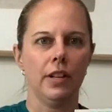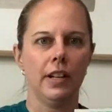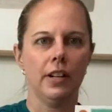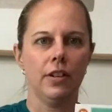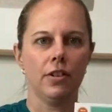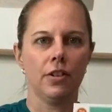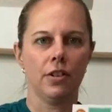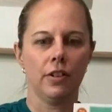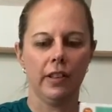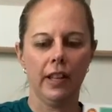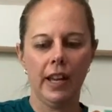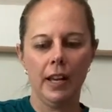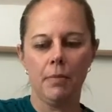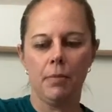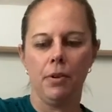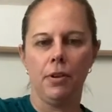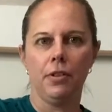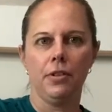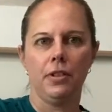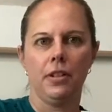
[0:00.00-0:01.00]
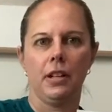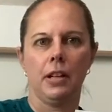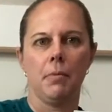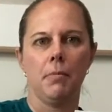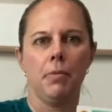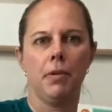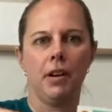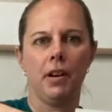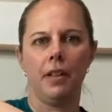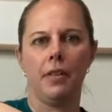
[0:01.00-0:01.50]
Here's your label so you can
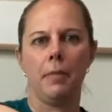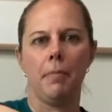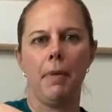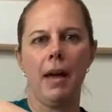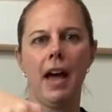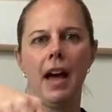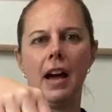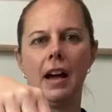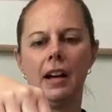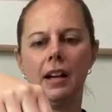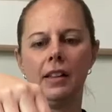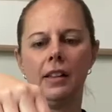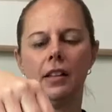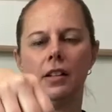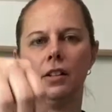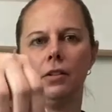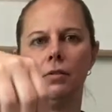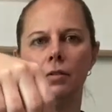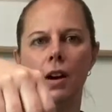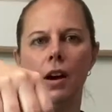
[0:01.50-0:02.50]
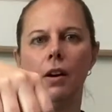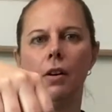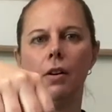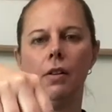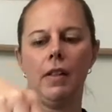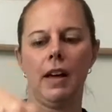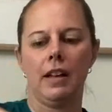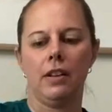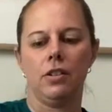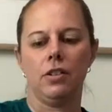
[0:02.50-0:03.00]
put it on the bag, and then you know
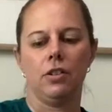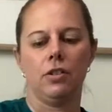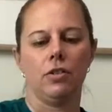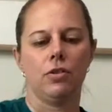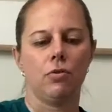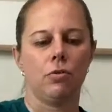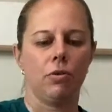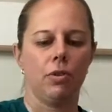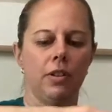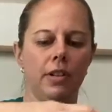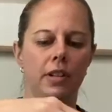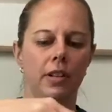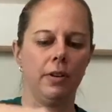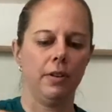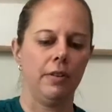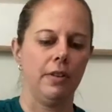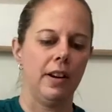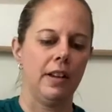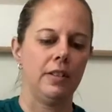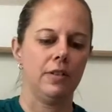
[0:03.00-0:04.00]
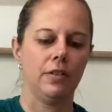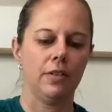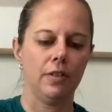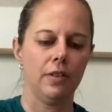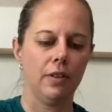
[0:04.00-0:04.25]
that's your drawer deodorizer.